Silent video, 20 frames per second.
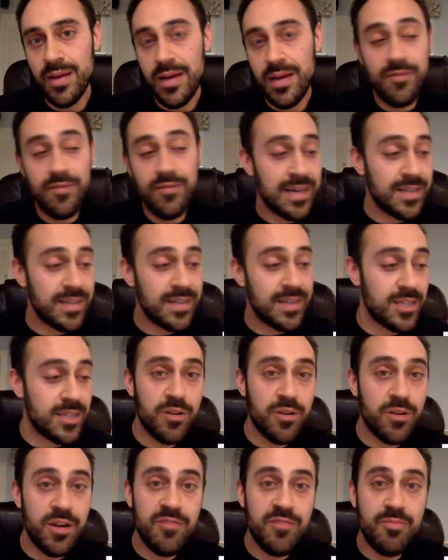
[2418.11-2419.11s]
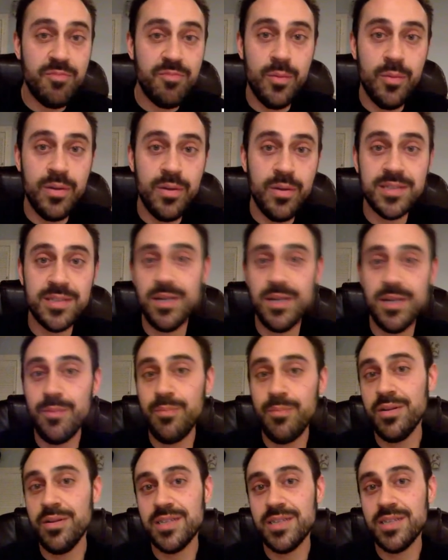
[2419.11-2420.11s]
In fact, in this brief moment, as
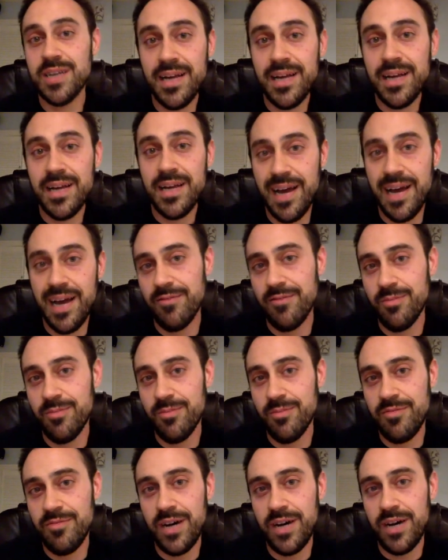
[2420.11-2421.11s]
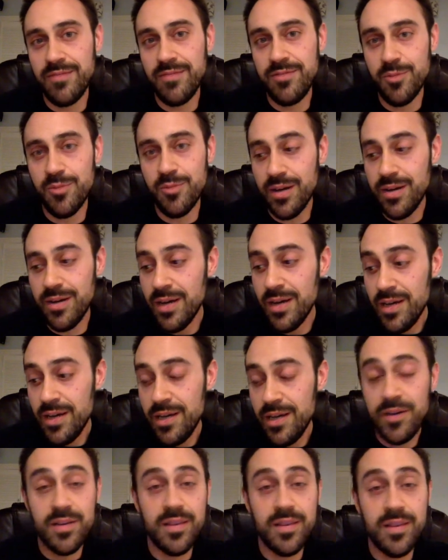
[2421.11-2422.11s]
simple as I can count from 5 to 1,
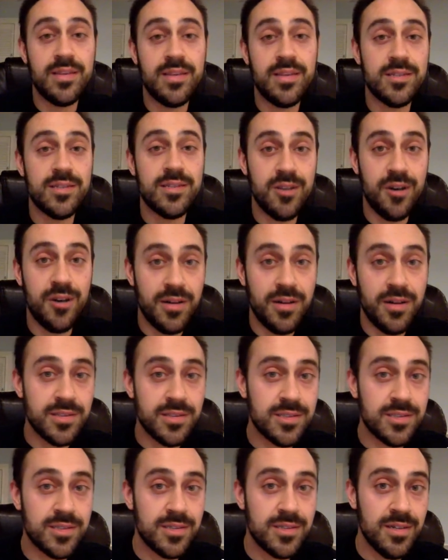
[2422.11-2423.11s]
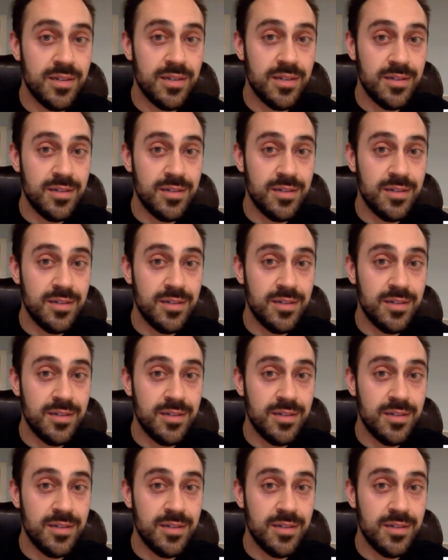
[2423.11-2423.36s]
you can let these thoughts,